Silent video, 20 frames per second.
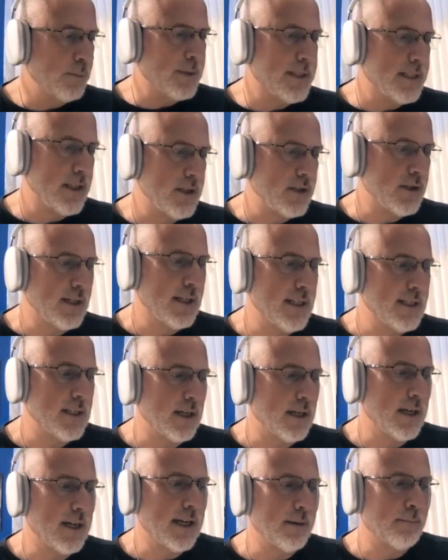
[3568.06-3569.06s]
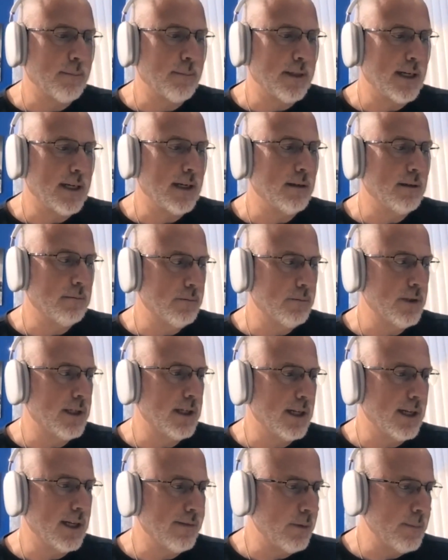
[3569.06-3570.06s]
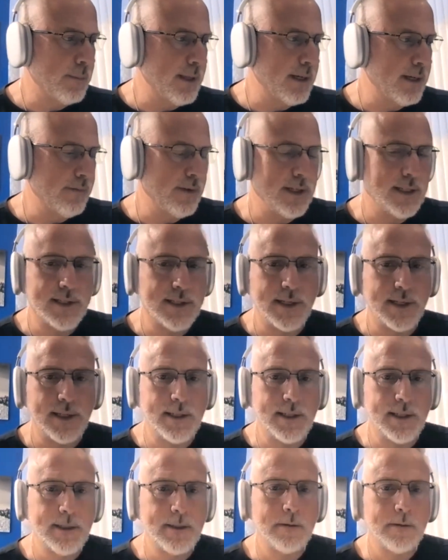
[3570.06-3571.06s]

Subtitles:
position is on that, but I would love a bit of insight.